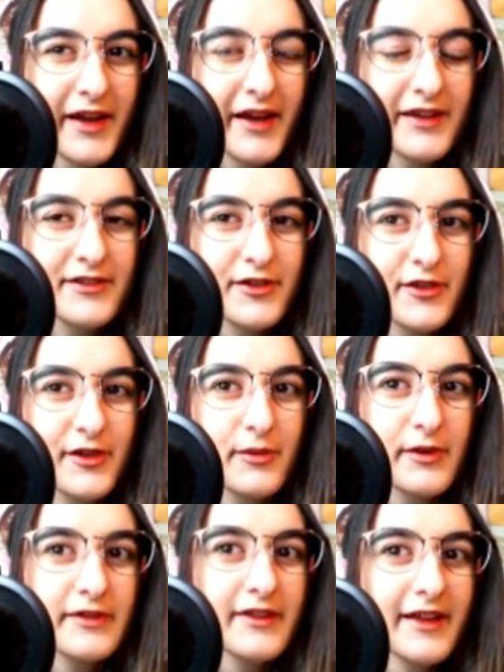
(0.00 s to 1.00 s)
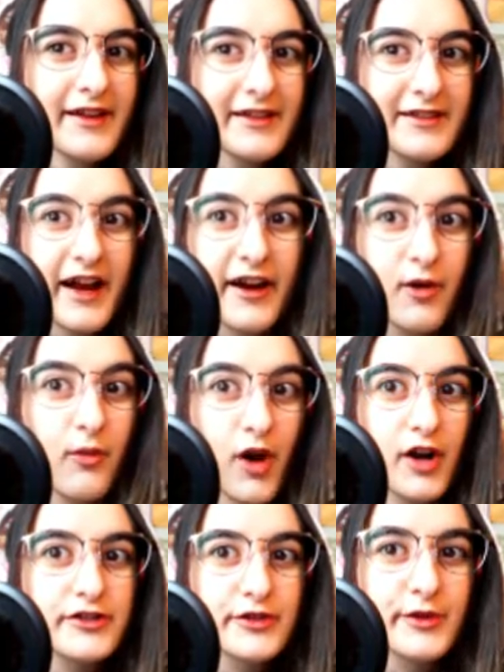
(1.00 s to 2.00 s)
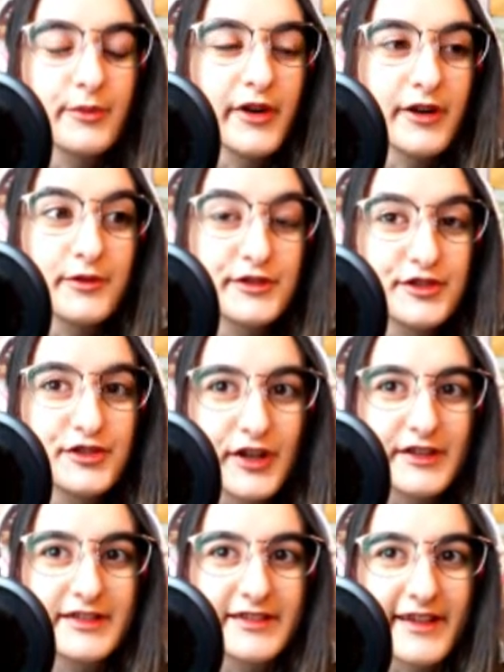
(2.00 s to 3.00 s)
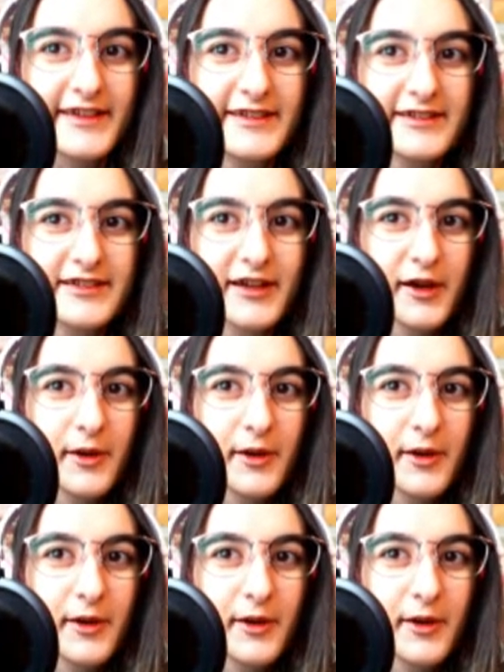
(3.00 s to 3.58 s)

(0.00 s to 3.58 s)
and so there was an entire washroom where it was just sinks,